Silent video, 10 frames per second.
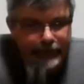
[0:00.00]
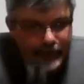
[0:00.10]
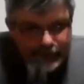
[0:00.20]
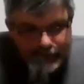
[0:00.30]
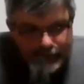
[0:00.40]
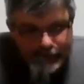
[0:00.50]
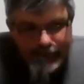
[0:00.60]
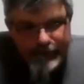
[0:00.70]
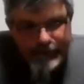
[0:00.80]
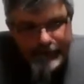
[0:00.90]
As I said,
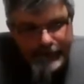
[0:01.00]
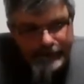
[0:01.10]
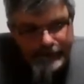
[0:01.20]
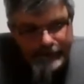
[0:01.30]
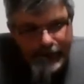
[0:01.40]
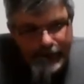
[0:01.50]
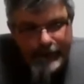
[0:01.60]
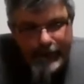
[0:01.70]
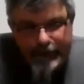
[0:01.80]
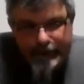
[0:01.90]
my, my, my herd
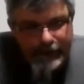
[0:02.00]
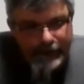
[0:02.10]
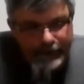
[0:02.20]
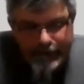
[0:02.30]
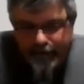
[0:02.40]
bucks here,